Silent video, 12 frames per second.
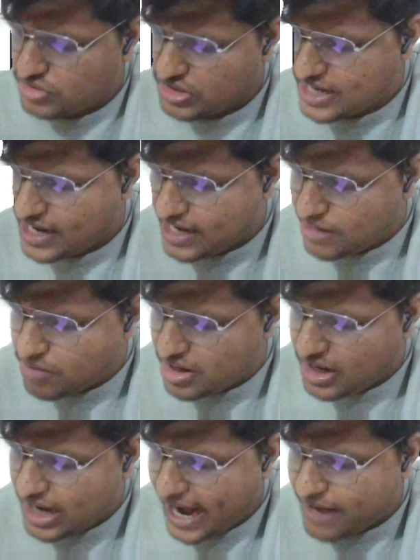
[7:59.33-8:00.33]

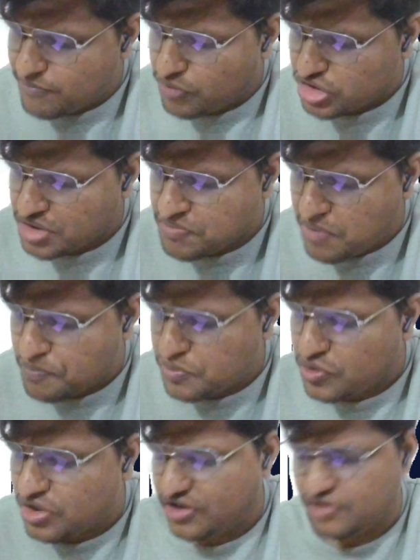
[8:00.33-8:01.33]
sellable and most
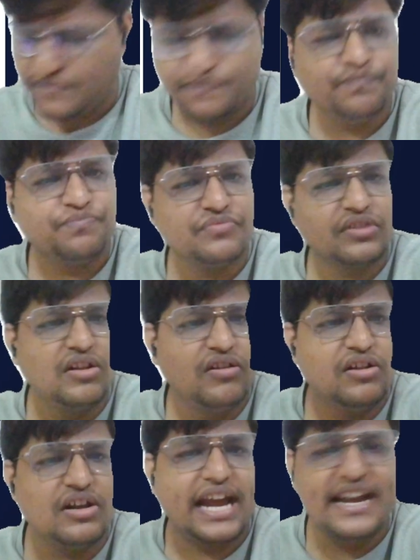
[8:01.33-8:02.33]
popular
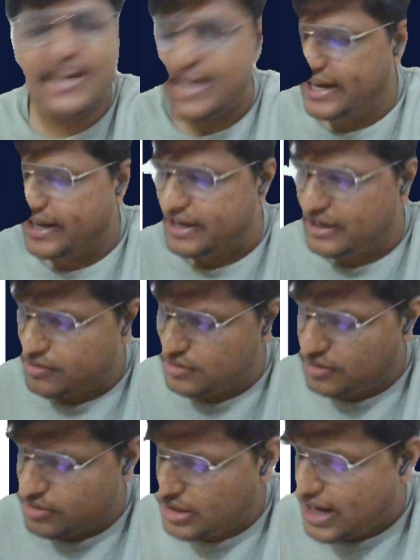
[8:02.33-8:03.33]
ride hailing,
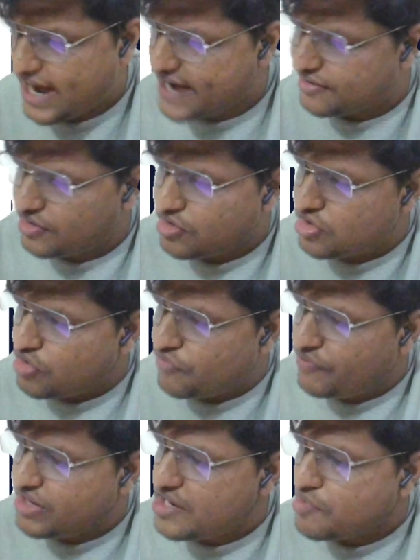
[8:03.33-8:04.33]
right?
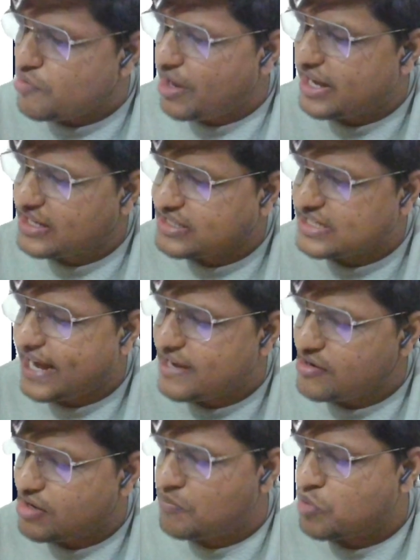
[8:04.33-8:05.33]
We need to
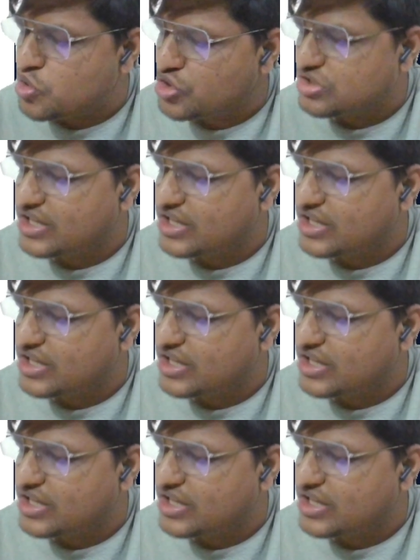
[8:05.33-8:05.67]
understand most